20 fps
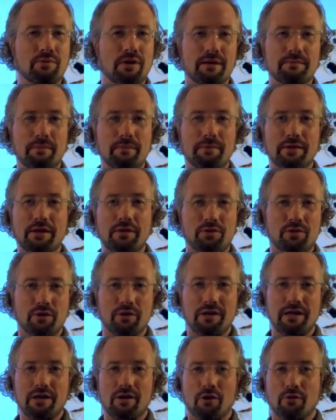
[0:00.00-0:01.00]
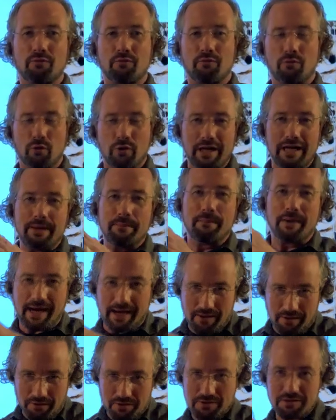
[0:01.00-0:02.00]
probably 30 or 40
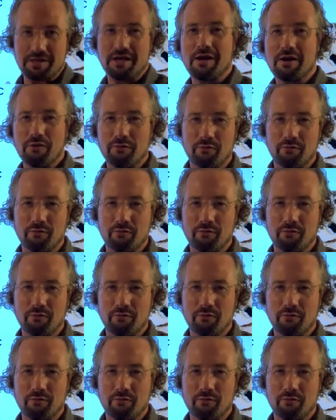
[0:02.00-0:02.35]
miles